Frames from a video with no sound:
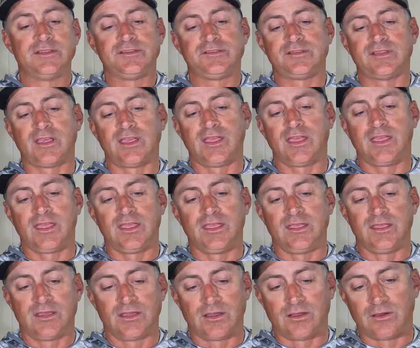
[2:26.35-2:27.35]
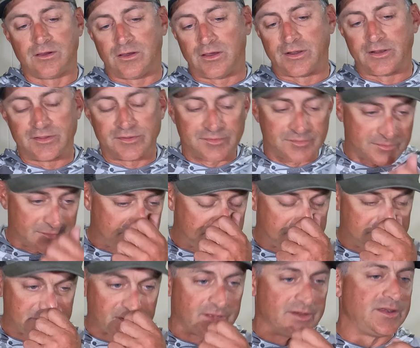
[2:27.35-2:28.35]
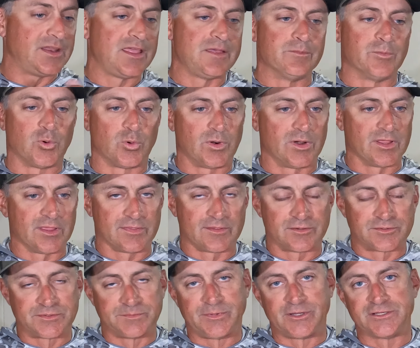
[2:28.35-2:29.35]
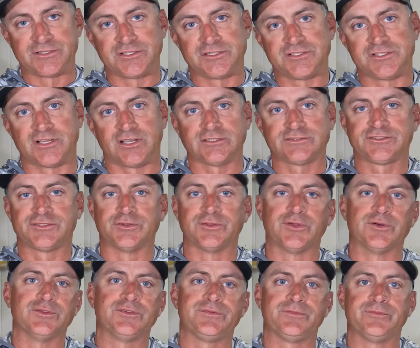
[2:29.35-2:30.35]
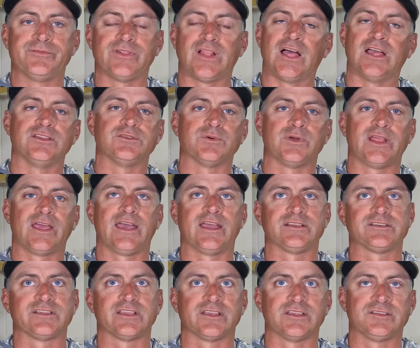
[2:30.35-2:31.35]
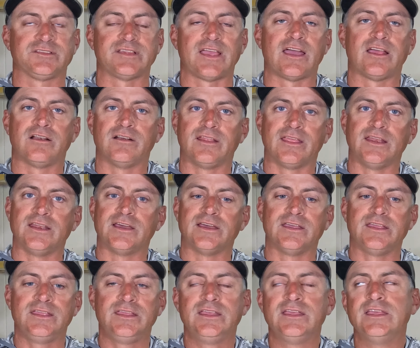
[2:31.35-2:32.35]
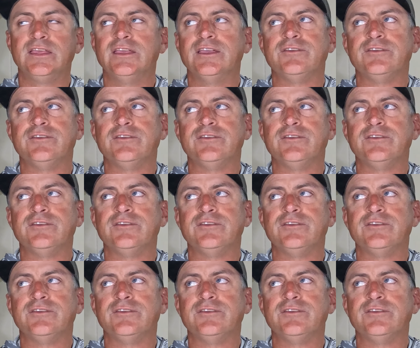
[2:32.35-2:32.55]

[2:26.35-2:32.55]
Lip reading: say on a Sunday morning, there's a bunch of shucks. So those flies would have hatched like a Saturday night.